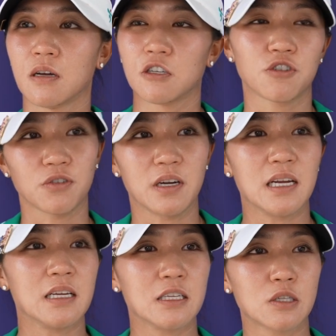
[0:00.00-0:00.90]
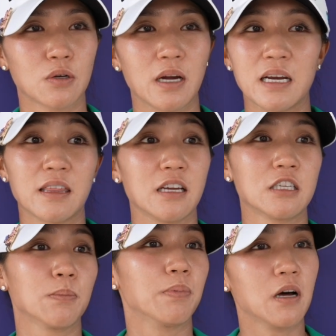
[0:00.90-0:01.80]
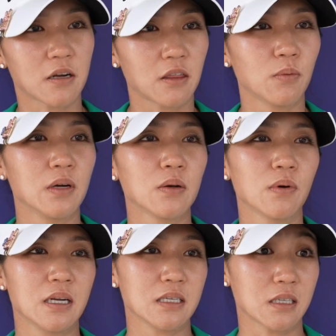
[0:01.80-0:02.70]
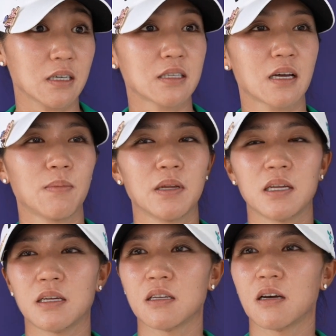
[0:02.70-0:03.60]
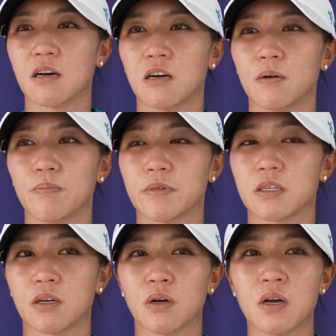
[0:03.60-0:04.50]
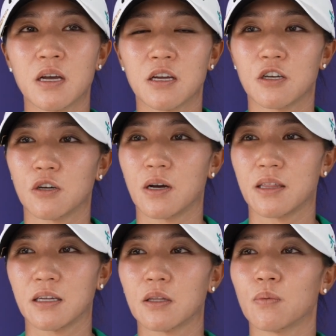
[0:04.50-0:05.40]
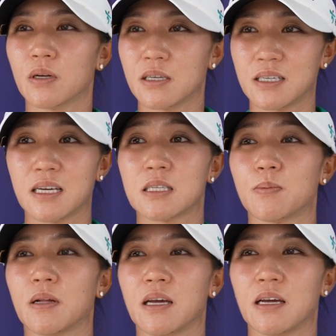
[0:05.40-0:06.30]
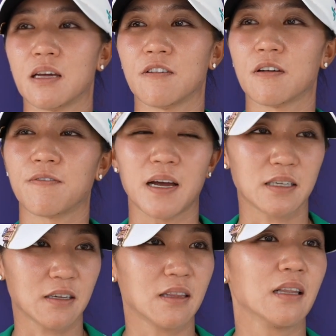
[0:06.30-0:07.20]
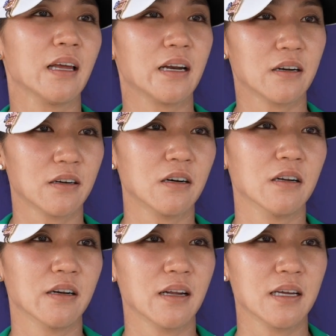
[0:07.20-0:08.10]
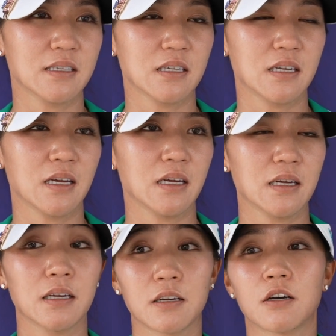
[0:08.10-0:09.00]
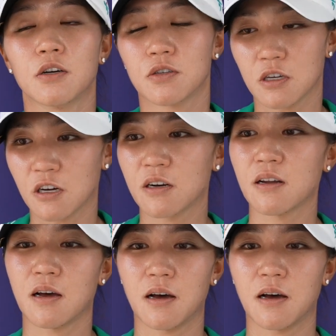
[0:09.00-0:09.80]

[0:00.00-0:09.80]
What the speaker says: trees or anything to block the wind when it starts coming in. I think the wind does play a factor the later on as the day goes on.